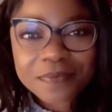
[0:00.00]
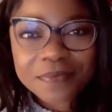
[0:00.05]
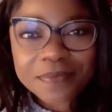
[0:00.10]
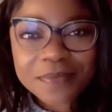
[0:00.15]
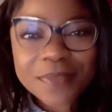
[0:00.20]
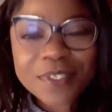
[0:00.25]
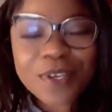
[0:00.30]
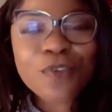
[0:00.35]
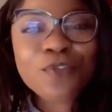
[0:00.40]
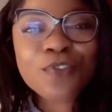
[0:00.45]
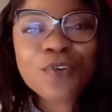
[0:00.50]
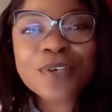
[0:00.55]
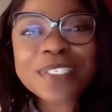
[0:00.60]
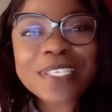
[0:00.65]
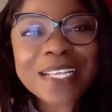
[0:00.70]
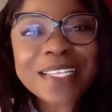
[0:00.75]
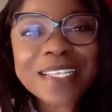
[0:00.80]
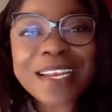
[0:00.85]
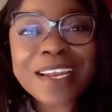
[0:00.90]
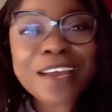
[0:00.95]
of course
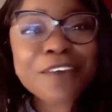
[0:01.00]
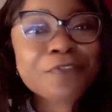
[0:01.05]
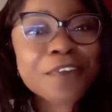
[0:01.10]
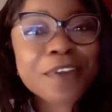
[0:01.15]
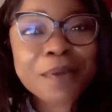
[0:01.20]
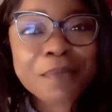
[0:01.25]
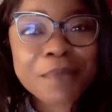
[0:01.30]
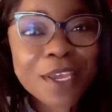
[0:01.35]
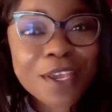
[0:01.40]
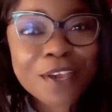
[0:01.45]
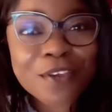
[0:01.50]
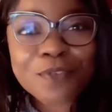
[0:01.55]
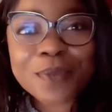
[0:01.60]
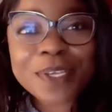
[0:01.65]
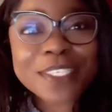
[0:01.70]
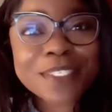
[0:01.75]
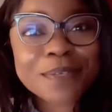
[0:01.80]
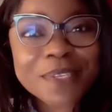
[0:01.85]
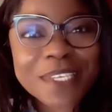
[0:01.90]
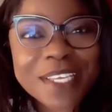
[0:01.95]
sa na fi na me
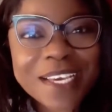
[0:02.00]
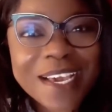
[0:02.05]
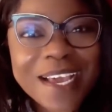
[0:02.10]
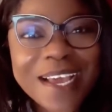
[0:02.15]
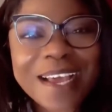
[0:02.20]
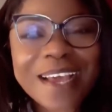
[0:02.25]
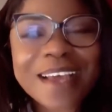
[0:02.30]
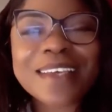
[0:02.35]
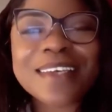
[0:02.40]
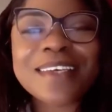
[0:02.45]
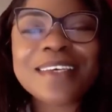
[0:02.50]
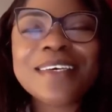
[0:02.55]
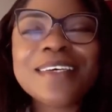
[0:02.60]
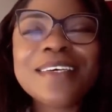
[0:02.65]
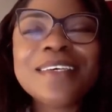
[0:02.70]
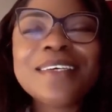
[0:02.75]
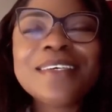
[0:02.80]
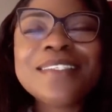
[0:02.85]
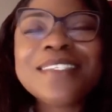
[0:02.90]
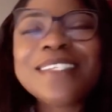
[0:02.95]
judgment mi nika
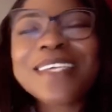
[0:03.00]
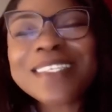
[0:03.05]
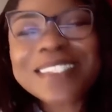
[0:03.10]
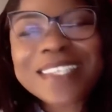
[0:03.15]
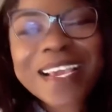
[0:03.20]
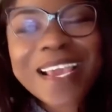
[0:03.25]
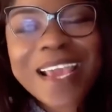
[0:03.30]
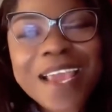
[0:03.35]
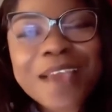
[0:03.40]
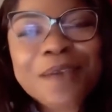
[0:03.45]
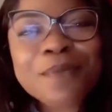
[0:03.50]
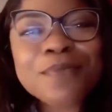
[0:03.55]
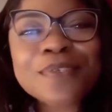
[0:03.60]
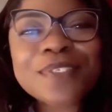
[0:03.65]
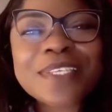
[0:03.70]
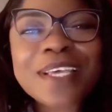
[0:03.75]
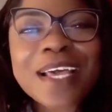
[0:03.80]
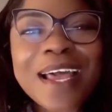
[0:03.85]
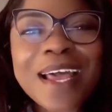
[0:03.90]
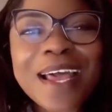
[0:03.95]
ti etike e
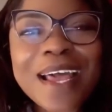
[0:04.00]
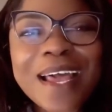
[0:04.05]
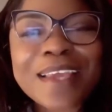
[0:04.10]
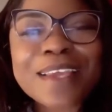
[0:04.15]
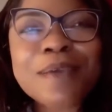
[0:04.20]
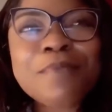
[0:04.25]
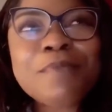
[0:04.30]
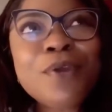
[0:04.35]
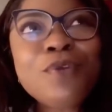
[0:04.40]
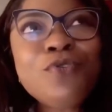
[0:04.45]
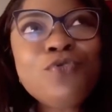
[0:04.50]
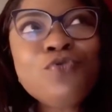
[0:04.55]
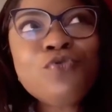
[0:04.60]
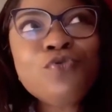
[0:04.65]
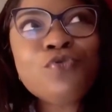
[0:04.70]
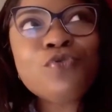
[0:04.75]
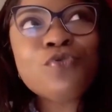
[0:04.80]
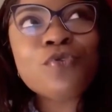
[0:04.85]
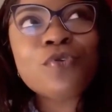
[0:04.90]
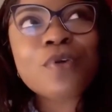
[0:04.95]
musa aye be
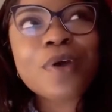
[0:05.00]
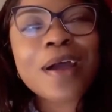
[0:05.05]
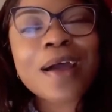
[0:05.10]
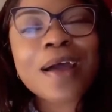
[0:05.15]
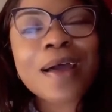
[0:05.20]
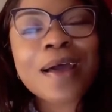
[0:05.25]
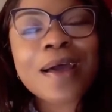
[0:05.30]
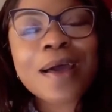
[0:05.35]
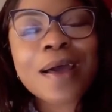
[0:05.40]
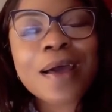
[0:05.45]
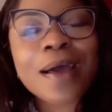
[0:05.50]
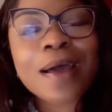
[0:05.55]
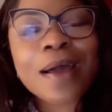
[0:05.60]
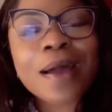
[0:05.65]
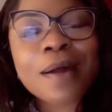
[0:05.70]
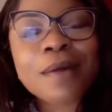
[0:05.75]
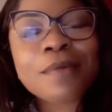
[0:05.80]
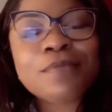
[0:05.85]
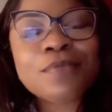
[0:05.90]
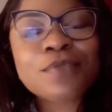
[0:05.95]
du
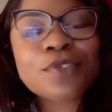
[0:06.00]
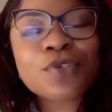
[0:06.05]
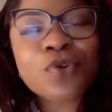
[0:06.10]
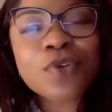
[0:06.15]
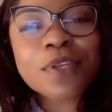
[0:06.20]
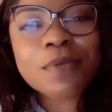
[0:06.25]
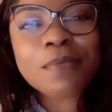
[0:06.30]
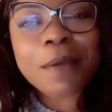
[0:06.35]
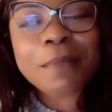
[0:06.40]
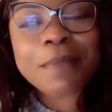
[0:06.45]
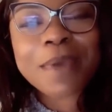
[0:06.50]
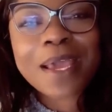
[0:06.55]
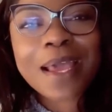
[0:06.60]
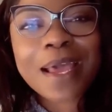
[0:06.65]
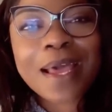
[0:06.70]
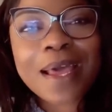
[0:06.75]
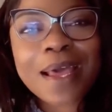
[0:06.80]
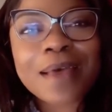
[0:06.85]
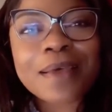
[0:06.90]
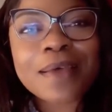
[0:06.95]
so ni
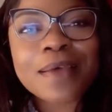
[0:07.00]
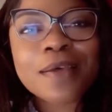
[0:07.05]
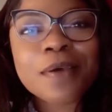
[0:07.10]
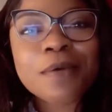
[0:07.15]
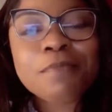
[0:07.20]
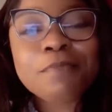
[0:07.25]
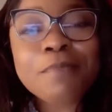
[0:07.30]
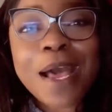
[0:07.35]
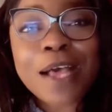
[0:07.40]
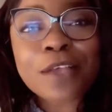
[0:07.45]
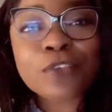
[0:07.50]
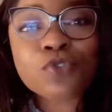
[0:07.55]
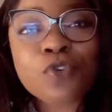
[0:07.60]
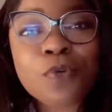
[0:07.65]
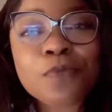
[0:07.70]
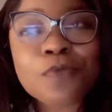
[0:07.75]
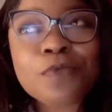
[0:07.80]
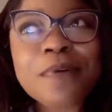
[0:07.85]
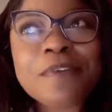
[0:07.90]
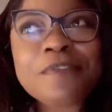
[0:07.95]
mabeka bus
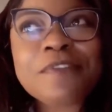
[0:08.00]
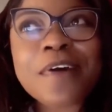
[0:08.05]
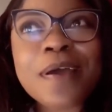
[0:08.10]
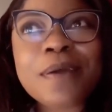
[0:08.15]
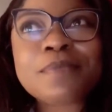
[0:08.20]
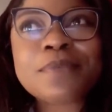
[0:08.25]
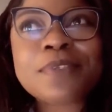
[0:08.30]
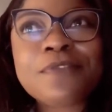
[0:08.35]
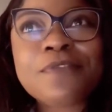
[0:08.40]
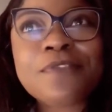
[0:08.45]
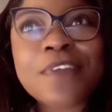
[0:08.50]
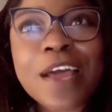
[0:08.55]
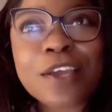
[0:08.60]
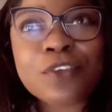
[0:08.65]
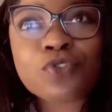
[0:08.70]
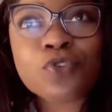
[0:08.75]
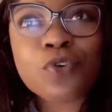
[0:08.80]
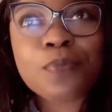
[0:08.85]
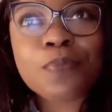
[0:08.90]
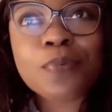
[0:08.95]
stop no be fa mse
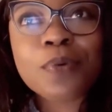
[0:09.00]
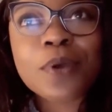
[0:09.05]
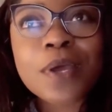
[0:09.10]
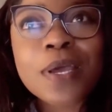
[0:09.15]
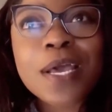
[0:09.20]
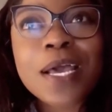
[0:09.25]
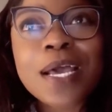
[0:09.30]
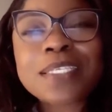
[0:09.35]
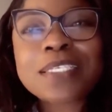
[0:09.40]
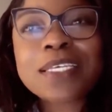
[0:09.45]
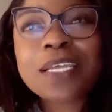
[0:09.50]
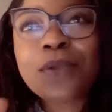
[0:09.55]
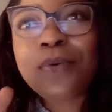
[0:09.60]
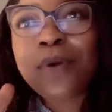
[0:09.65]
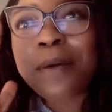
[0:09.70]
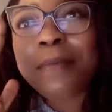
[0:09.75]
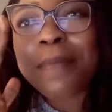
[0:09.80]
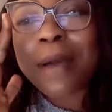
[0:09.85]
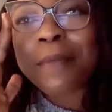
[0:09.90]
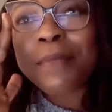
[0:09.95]
flight up asa na
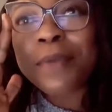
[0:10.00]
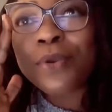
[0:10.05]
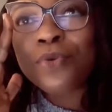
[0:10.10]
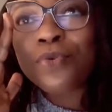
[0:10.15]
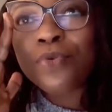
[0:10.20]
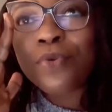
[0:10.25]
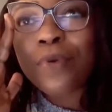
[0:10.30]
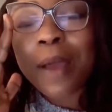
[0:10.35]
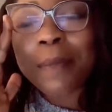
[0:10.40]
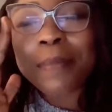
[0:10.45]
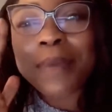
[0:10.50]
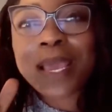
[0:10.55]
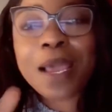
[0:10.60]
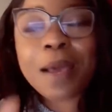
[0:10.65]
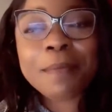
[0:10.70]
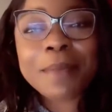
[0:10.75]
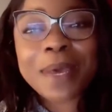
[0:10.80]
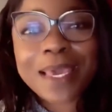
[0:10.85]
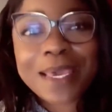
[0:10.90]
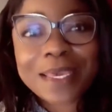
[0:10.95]
wa ba be du
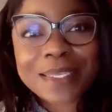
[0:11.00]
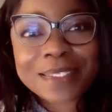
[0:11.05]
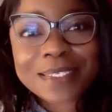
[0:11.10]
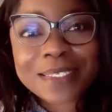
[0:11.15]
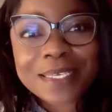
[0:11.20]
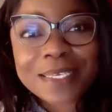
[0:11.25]
abeka market